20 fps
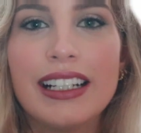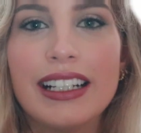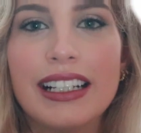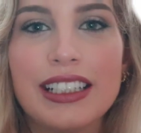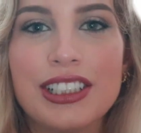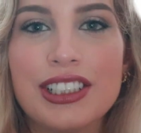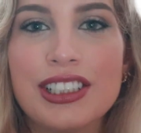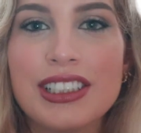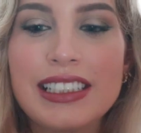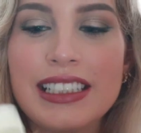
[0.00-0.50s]

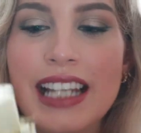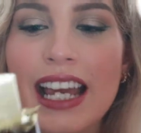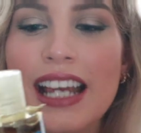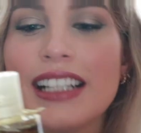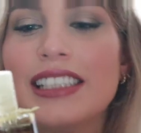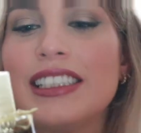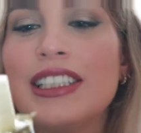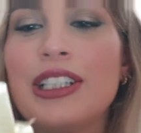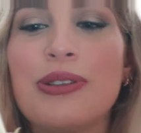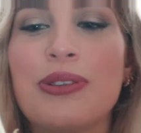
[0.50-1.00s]
It just
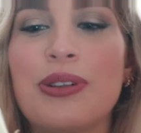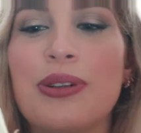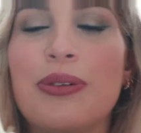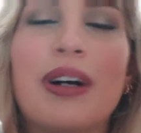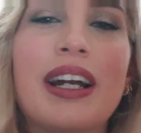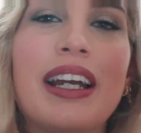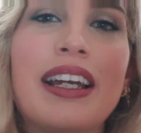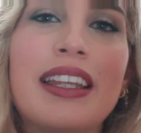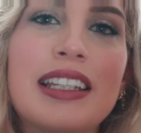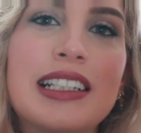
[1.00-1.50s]
takes you
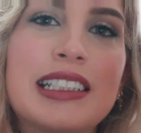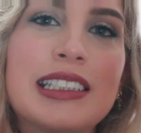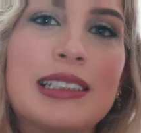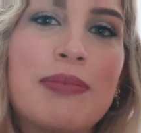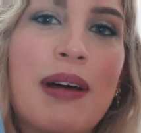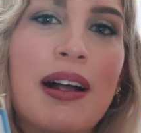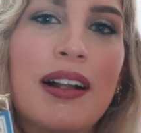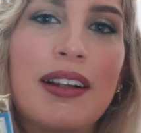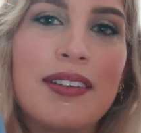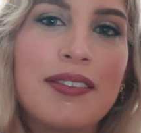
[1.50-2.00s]
away. The
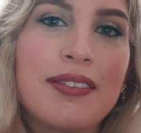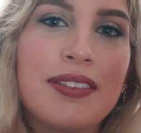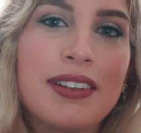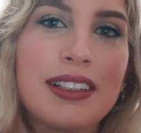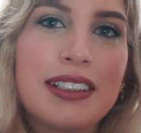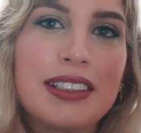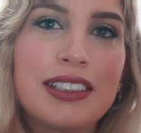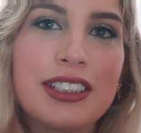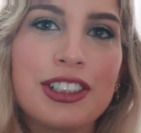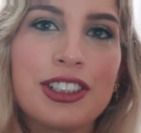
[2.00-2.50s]
smell of
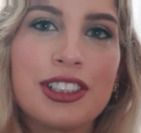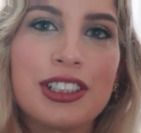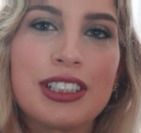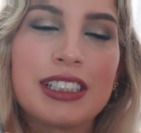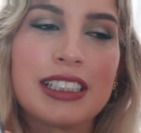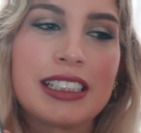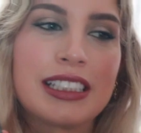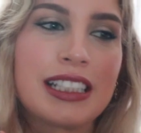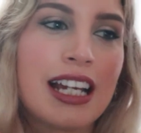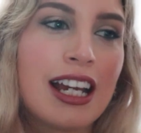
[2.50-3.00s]
it is
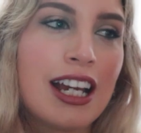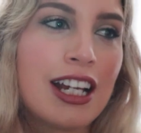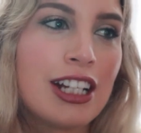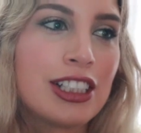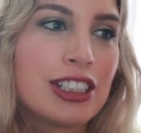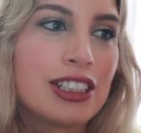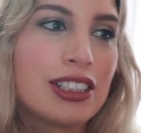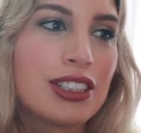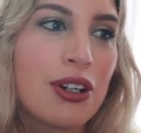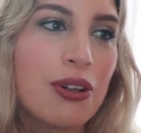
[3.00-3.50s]
just
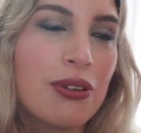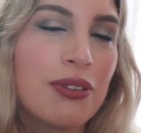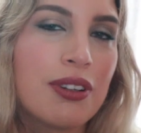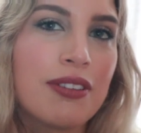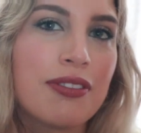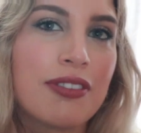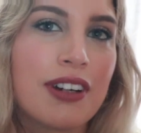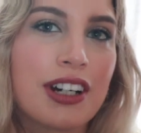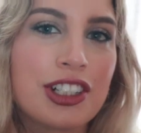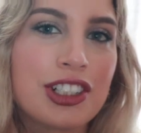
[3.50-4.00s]
so
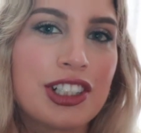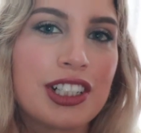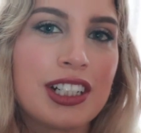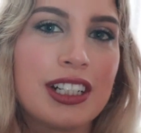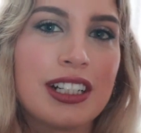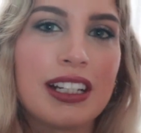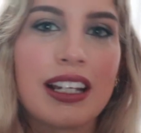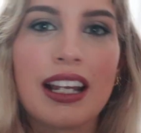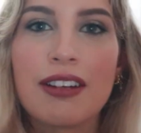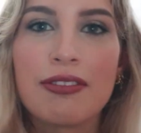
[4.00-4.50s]

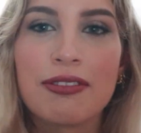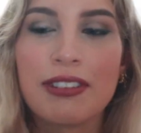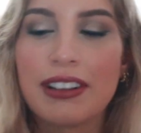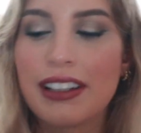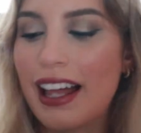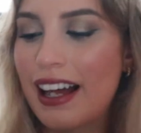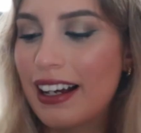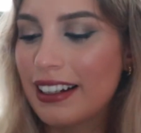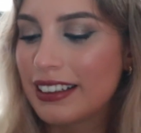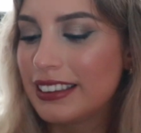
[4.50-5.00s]
refreshing and
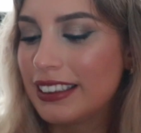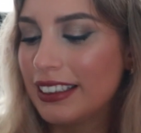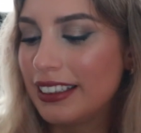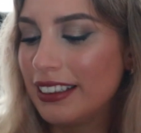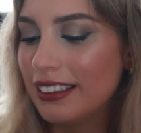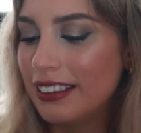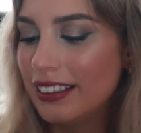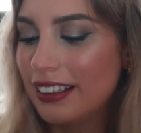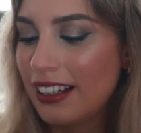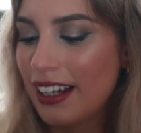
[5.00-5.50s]

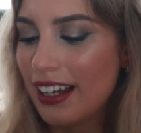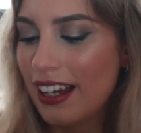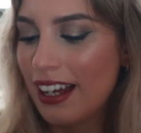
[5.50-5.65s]
relaxing.